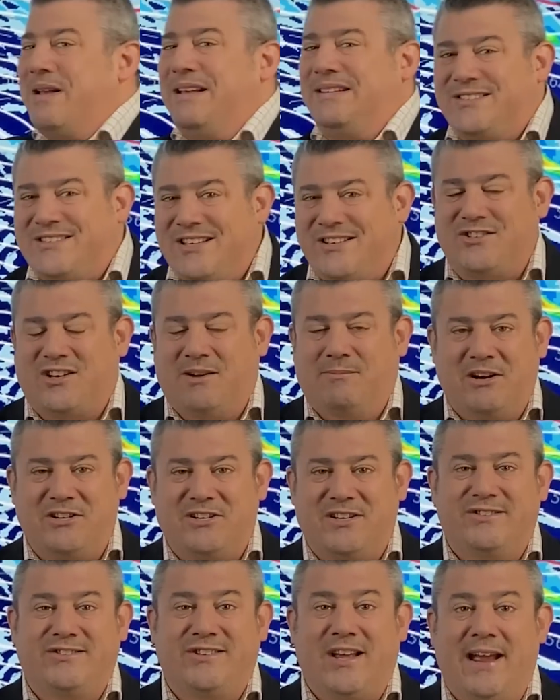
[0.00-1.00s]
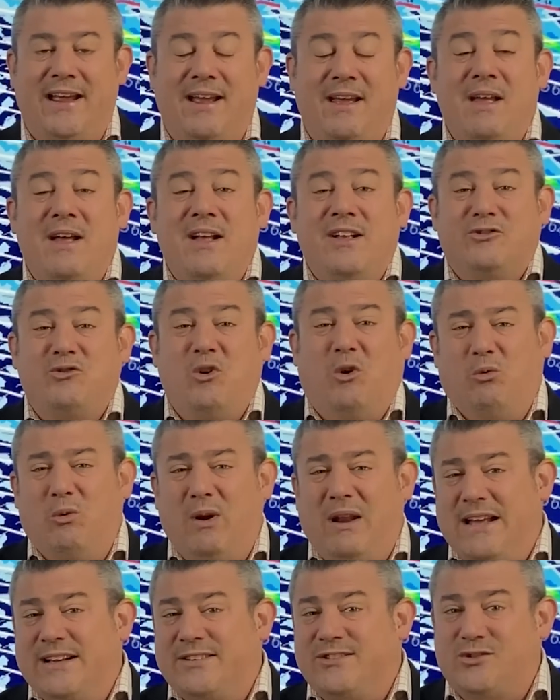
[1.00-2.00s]
system, I should say. It's not
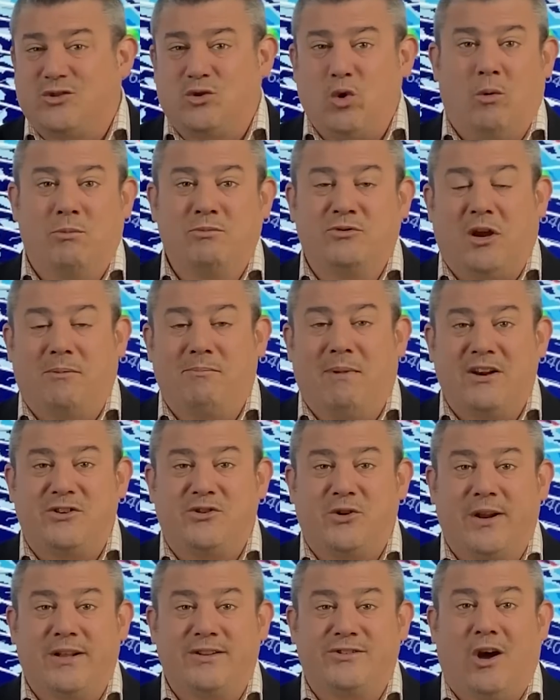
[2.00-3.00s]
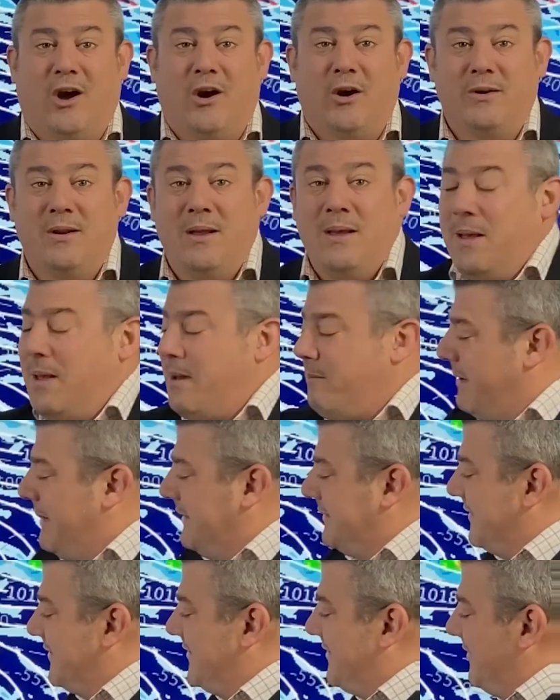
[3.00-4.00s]
really a storm so much on its own, but it's
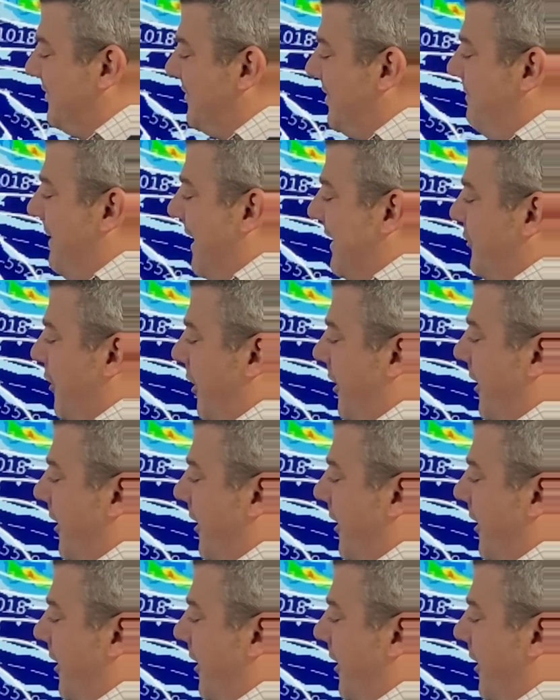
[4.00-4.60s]
a system that's going to